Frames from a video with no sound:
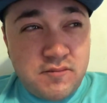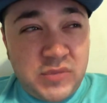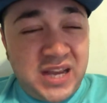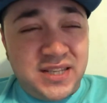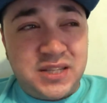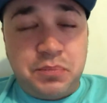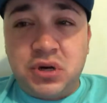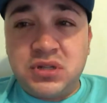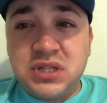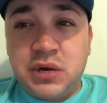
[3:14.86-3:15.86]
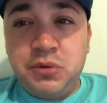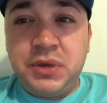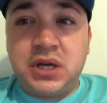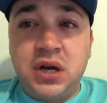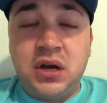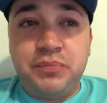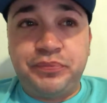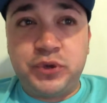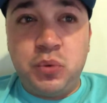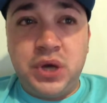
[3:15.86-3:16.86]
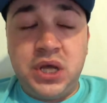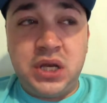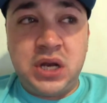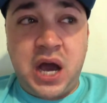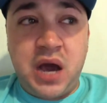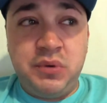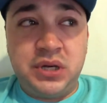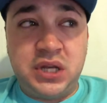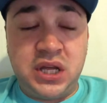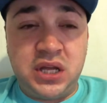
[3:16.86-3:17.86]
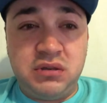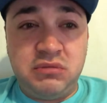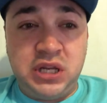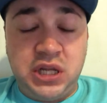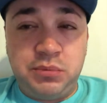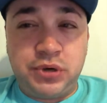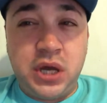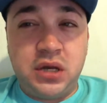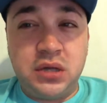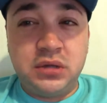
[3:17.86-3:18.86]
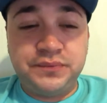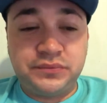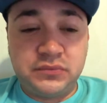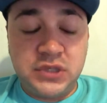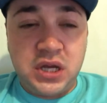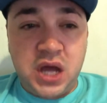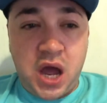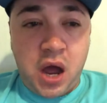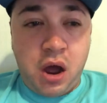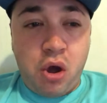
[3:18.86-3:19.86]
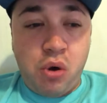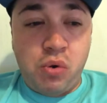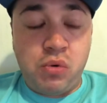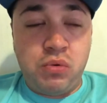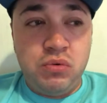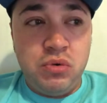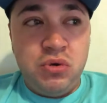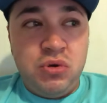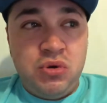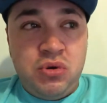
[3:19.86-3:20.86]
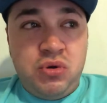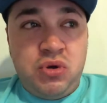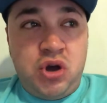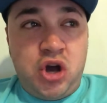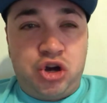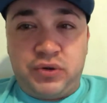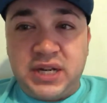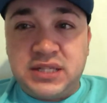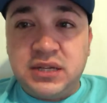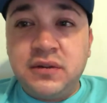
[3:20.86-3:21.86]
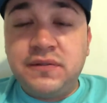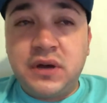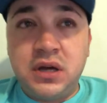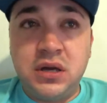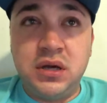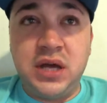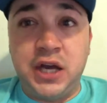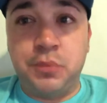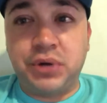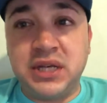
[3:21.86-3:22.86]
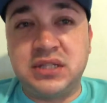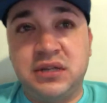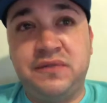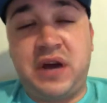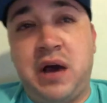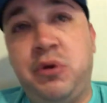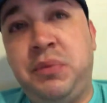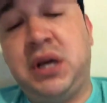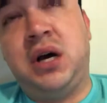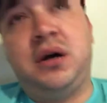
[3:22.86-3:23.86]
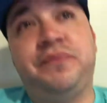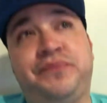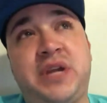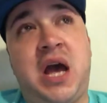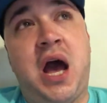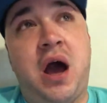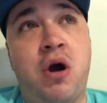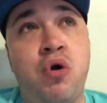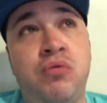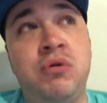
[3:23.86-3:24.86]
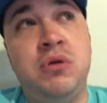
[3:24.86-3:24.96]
I guess, the person I would become when I would get inebriated, how aggressive and abrasive I would become, how,